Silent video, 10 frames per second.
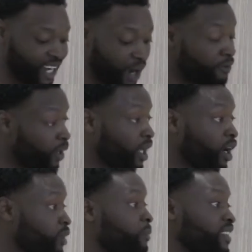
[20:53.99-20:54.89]
I felt like
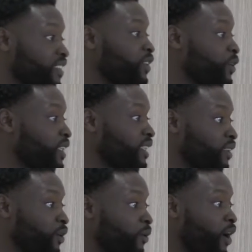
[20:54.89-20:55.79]
I was meant to do
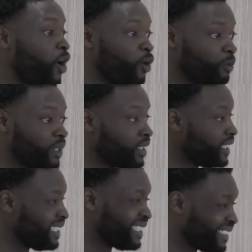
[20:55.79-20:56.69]
this, so I hope
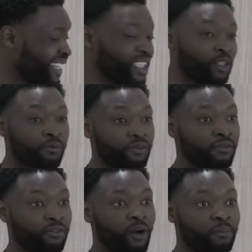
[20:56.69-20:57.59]
that you can take something
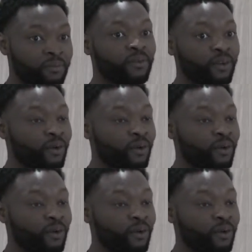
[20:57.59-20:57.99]
from